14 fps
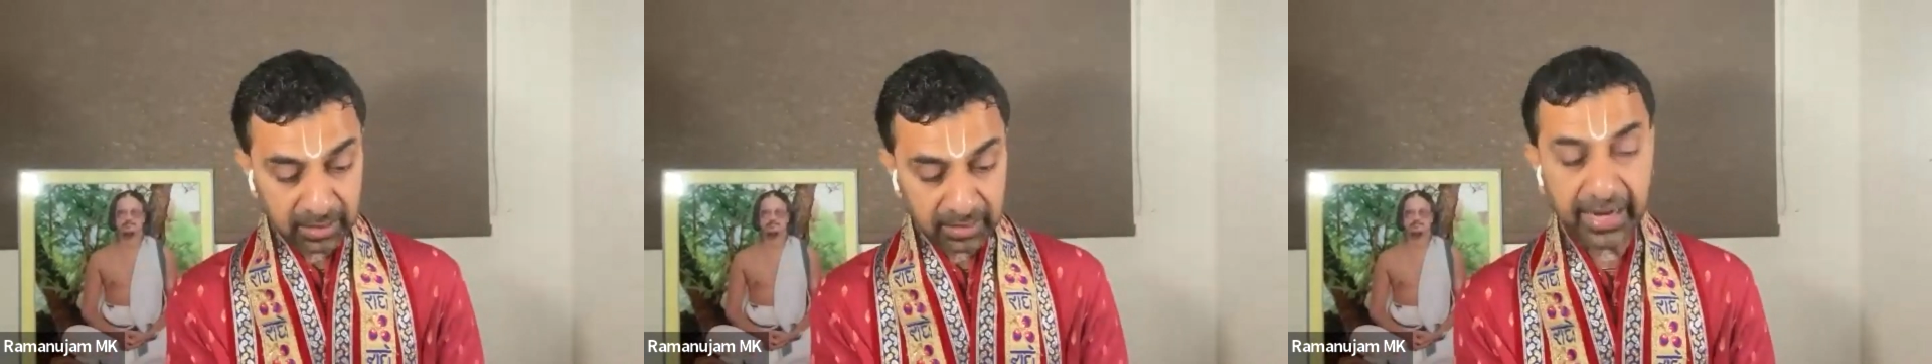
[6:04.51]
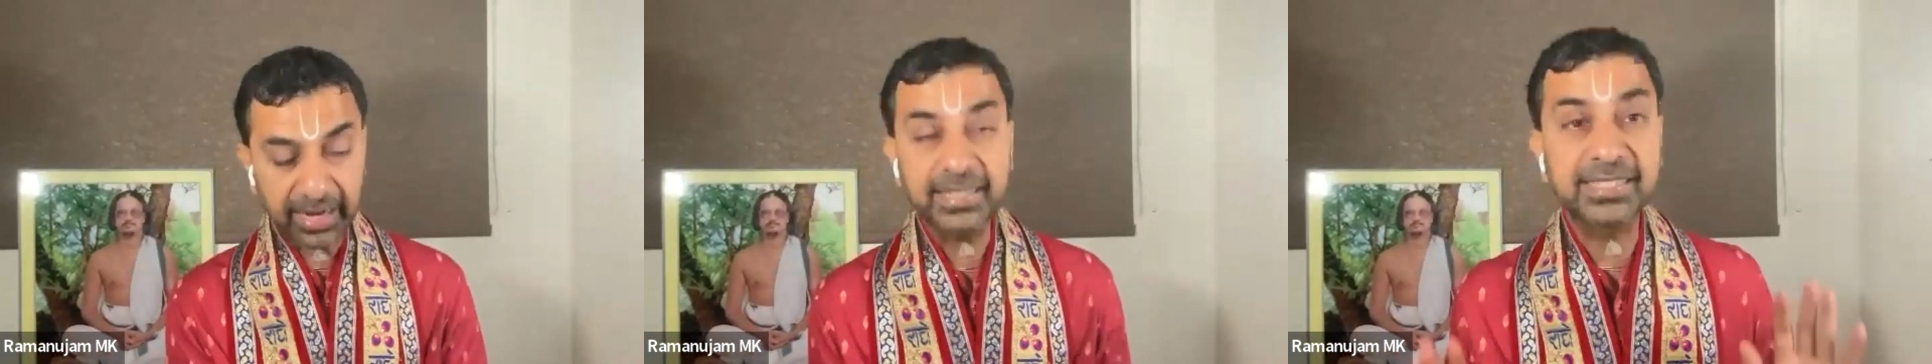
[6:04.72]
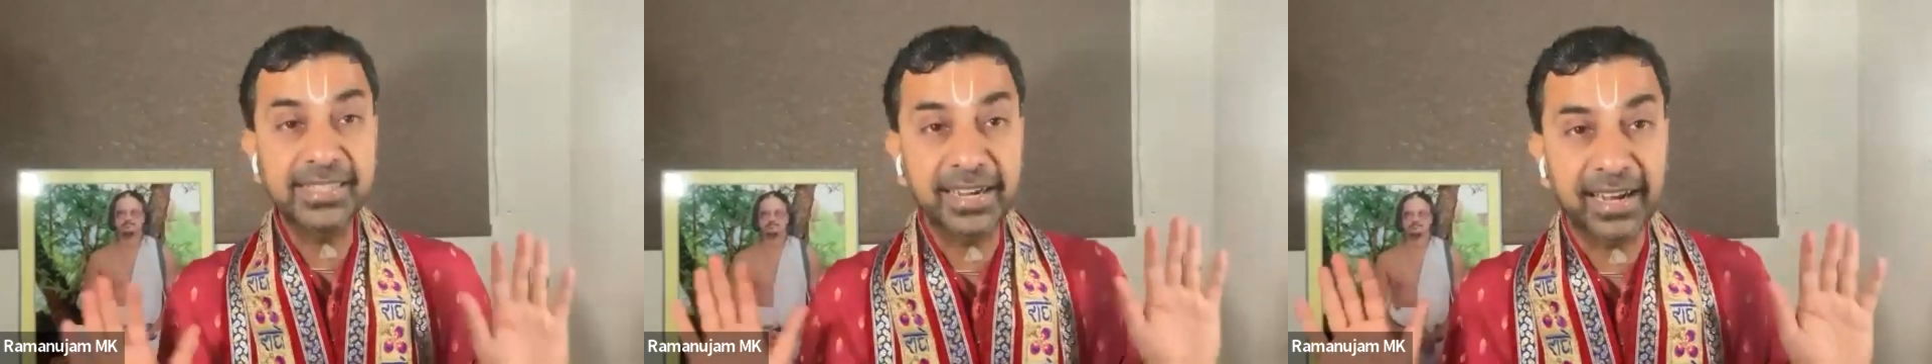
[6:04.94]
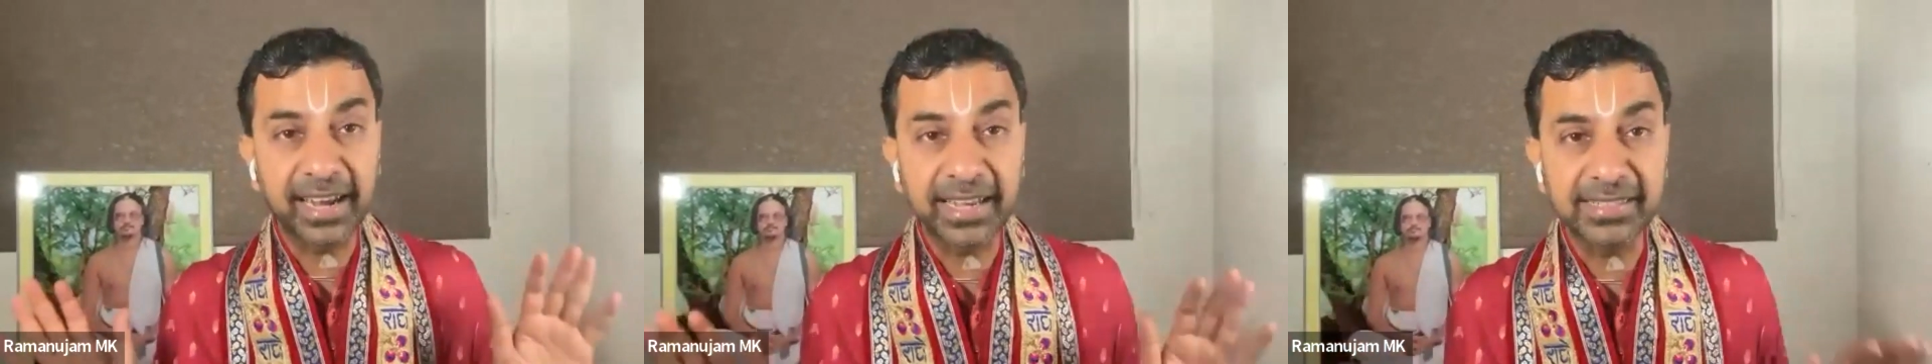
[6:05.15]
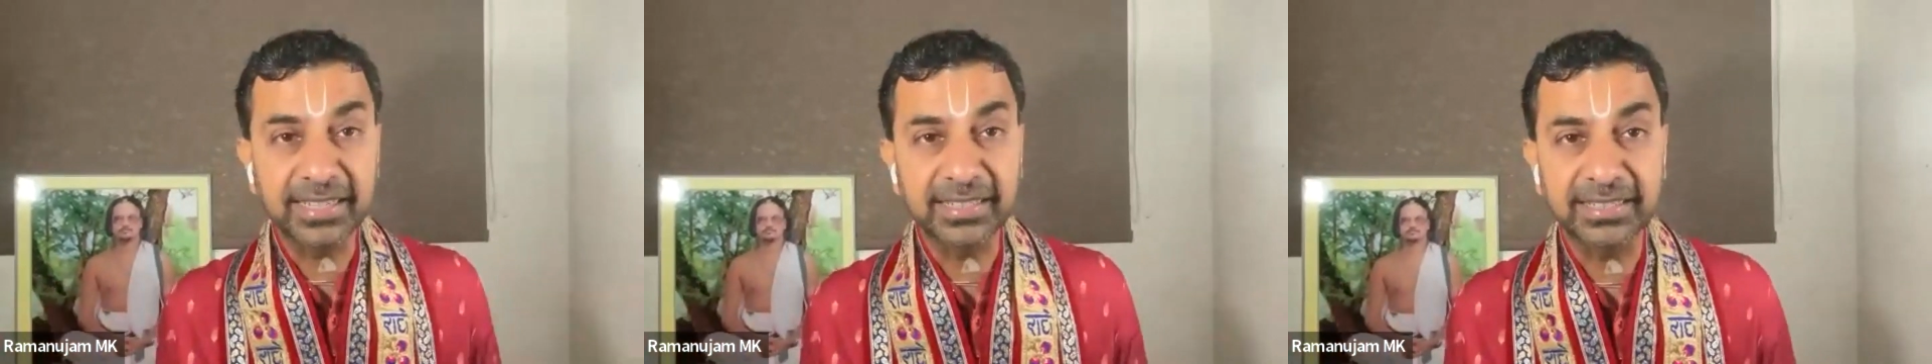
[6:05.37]
That's the
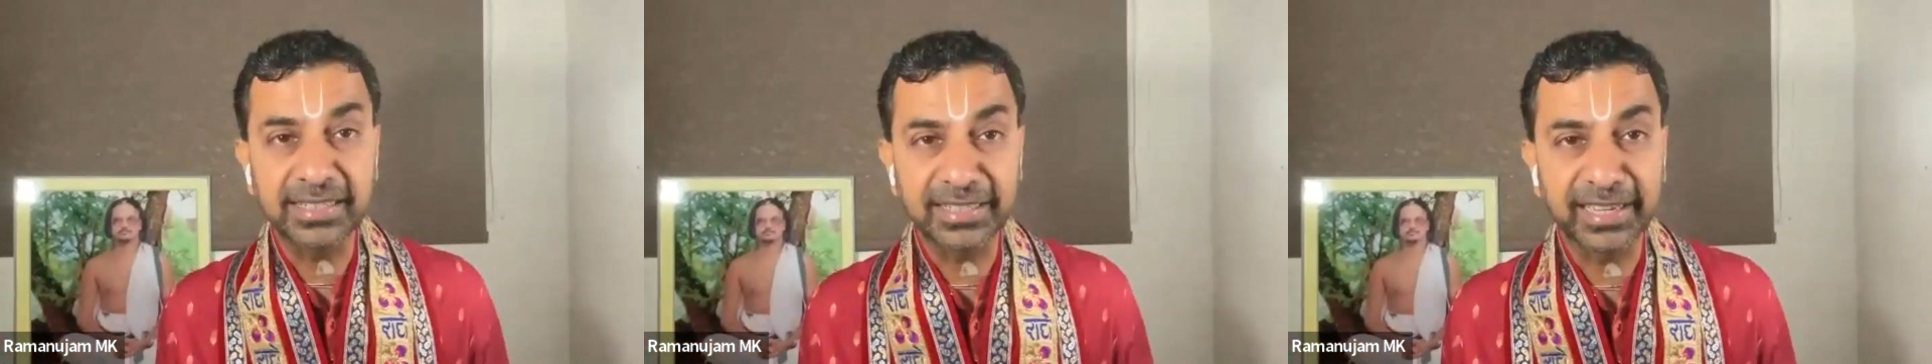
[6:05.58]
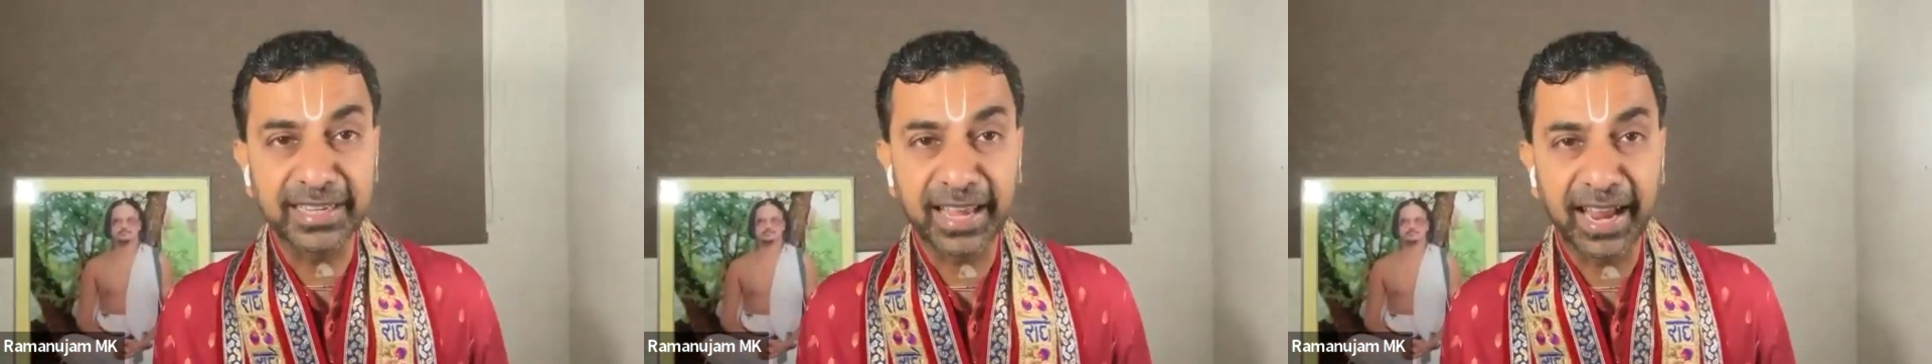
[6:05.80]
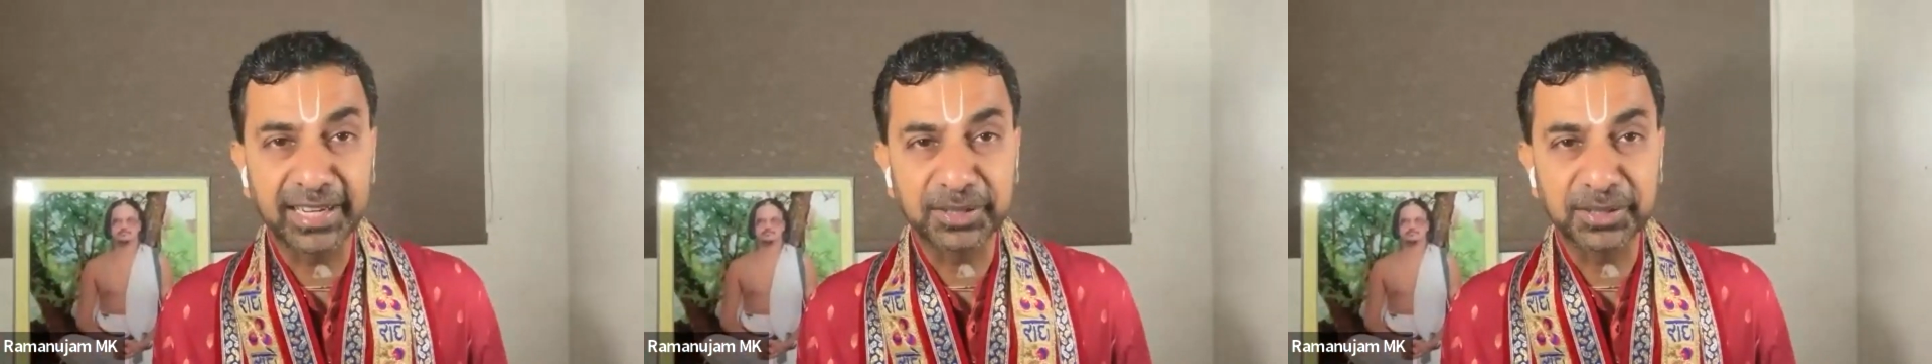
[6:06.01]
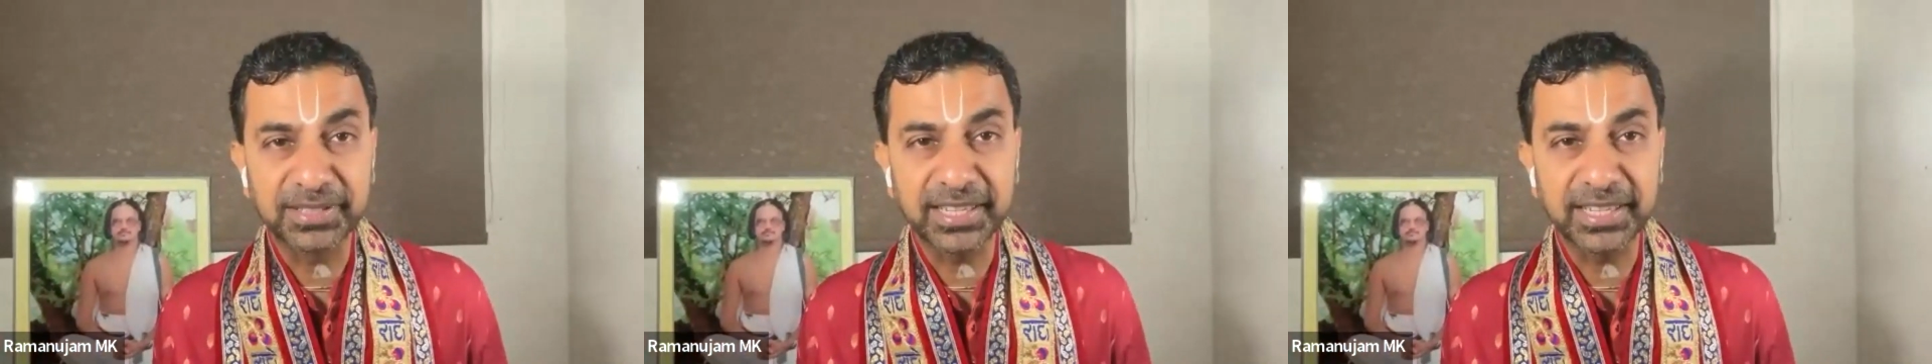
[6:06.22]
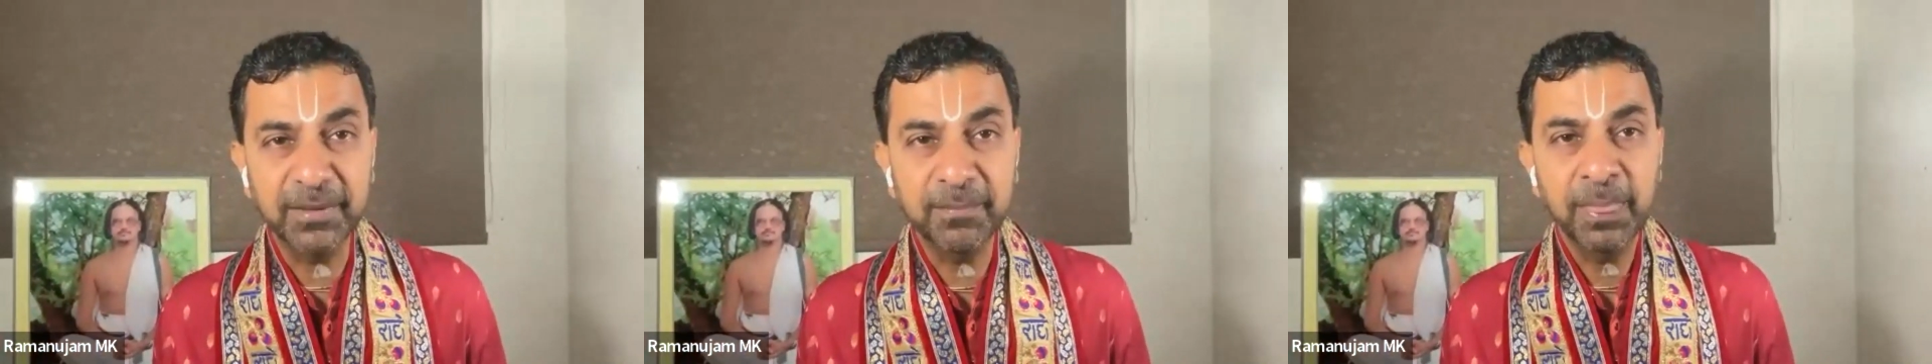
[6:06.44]
realization he had, you
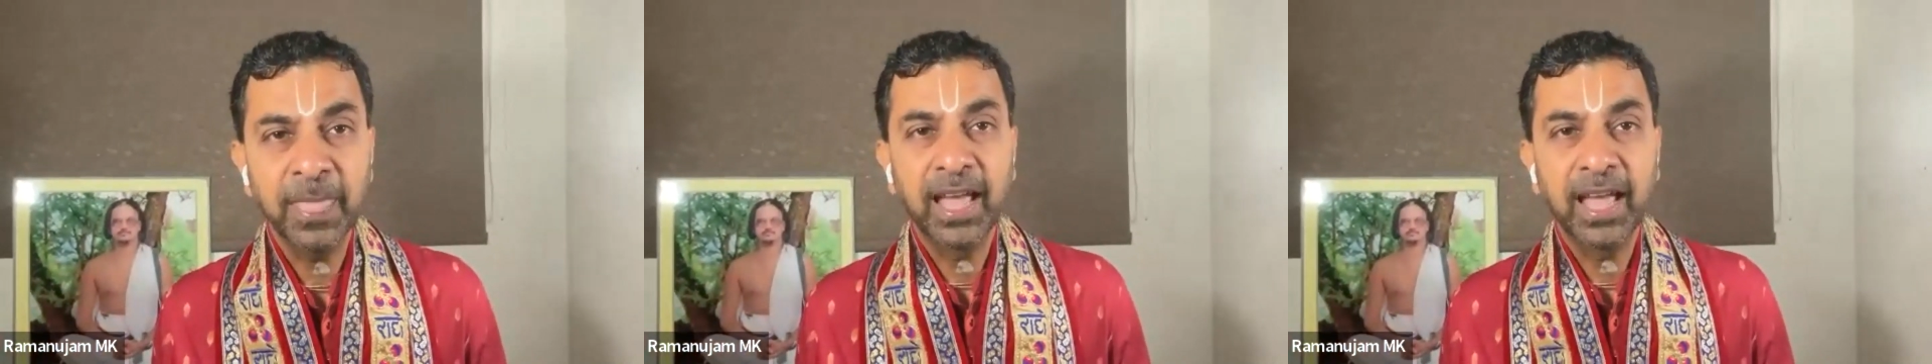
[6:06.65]
see,